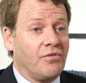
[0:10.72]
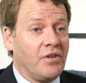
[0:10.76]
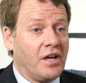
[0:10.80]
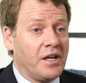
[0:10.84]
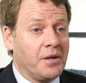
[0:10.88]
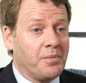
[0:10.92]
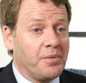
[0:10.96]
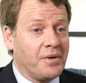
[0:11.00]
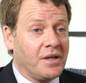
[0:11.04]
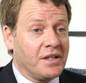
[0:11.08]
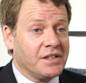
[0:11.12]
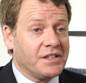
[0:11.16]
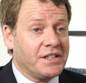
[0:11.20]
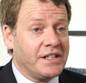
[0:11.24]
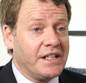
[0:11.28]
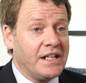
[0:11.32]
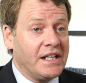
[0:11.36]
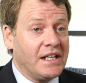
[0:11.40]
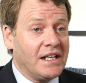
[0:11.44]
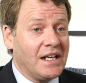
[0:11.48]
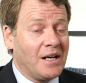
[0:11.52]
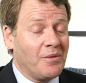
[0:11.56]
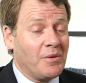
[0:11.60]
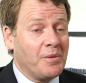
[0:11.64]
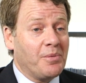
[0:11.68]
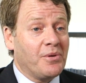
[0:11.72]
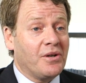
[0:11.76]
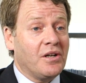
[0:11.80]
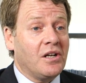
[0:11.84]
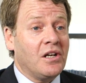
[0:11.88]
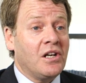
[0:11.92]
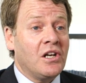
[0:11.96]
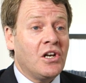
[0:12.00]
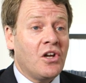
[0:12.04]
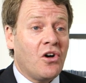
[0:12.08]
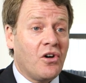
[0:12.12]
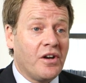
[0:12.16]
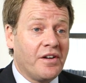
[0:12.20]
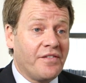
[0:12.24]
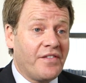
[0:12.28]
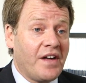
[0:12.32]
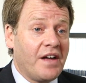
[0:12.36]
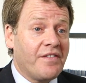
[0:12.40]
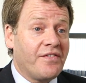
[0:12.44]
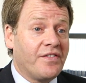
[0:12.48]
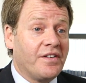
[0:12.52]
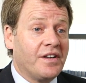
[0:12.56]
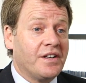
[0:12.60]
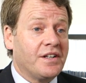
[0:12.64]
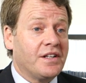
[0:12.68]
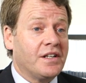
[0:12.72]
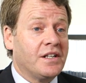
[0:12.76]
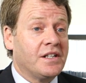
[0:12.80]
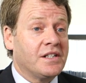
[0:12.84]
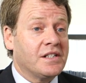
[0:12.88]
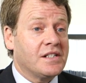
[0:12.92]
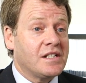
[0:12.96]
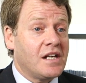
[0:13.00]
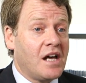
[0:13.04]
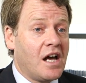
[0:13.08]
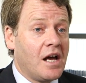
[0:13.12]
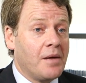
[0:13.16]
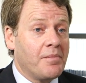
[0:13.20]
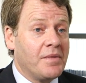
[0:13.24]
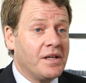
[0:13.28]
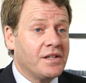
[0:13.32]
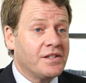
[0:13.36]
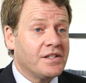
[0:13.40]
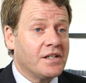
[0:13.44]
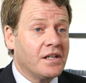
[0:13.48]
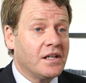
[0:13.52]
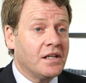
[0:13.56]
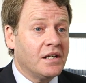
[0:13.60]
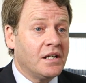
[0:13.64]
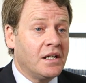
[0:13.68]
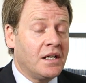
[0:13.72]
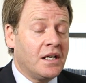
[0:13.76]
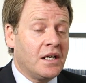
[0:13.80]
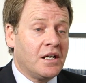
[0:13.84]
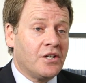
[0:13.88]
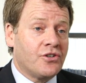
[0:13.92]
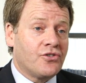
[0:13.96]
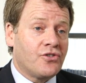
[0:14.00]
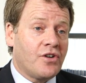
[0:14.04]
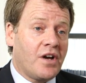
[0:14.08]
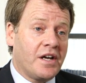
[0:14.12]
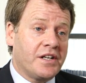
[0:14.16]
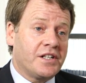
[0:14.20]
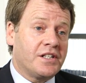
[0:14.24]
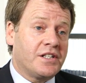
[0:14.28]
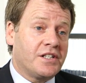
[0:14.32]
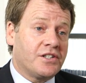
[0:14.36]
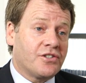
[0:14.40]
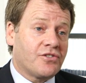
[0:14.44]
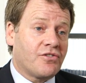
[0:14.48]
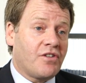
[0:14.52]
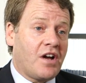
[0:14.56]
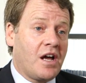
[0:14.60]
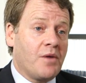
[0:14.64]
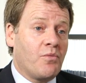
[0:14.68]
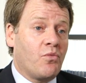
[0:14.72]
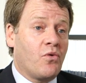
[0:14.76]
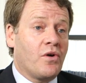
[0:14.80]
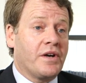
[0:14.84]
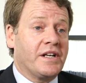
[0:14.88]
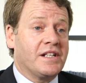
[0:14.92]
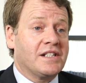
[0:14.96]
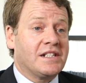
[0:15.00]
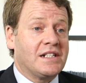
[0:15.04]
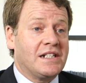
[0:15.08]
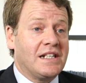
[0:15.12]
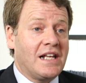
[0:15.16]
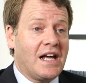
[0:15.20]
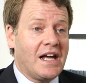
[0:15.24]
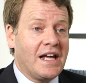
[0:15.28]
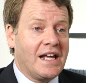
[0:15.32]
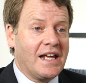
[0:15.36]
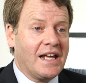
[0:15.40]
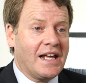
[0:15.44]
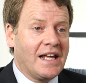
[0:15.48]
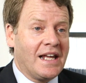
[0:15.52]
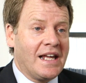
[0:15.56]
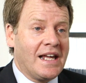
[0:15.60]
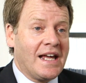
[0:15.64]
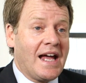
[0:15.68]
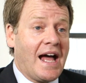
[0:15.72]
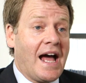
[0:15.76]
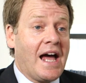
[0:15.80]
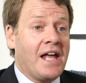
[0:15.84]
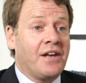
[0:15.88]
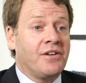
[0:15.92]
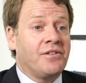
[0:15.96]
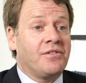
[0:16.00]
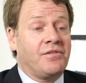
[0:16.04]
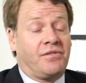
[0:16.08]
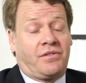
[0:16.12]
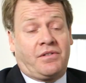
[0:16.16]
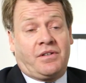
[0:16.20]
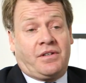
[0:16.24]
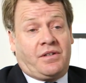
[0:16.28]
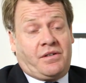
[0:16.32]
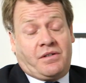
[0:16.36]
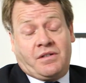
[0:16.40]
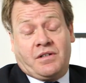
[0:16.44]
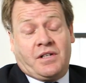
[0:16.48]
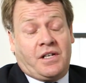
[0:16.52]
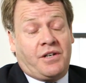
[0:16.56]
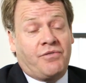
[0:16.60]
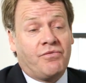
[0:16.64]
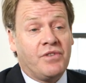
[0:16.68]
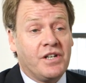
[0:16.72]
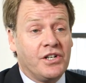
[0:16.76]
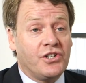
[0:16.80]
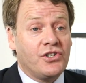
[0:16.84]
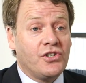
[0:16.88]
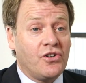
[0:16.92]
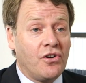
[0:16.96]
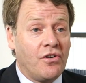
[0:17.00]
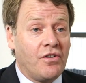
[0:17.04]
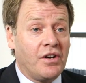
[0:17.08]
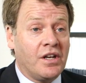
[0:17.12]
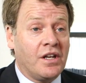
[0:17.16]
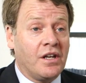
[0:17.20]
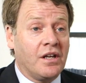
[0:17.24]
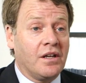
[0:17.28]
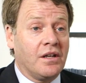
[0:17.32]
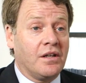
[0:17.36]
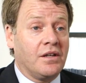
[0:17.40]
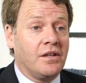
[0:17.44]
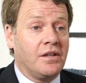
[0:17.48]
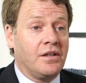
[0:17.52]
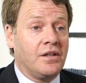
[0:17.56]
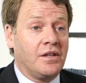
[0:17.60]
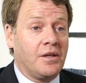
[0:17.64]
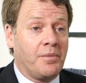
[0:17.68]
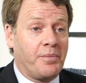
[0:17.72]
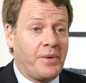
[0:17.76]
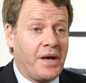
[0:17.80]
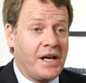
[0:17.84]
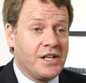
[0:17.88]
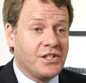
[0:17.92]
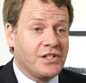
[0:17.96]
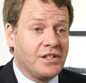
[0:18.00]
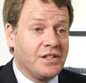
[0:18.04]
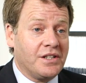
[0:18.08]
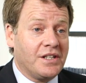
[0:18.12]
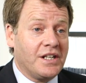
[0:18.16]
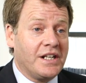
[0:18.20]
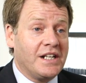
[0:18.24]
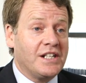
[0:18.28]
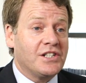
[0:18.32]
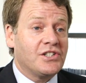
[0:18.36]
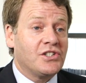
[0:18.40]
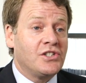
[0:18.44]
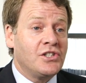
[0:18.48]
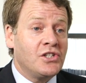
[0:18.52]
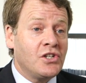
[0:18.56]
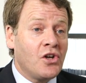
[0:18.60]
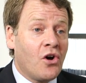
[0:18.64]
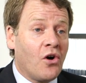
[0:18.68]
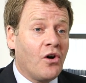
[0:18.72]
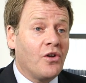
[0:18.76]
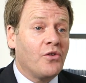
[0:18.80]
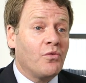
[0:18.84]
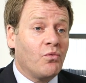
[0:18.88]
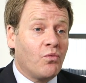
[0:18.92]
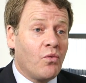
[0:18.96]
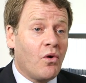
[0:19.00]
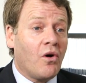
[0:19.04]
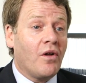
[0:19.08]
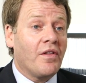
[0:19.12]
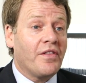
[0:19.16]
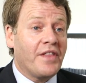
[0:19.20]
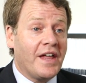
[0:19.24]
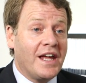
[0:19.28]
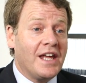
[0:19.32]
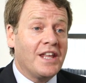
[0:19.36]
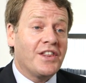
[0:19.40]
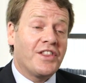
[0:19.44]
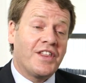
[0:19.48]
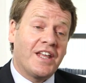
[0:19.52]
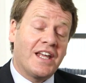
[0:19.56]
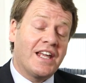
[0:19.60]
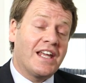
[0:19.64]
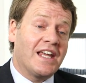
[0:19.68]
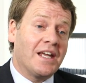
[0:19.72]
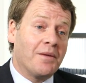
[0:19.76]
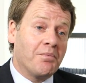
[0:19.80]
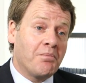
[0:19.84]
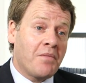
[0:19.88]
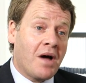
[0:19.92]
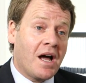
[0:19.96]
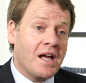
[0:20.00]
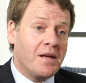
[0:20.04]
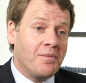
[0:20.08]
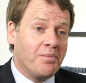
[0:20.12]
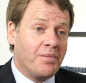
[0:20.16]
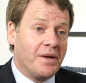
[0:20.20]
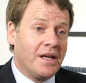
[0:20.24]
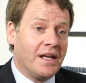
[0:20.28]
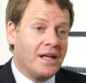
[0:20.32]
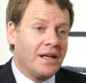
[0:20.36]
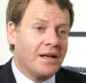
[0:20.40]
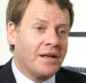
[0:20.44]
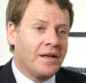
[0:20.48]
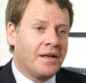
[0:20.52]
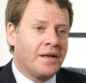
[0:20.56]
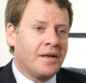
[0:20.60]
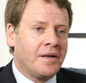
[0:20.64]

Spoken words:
rhinoplasty, and we put a lot of effort and time into trying to describe what it's like and in reassuring the patient that it's not what they think it might be.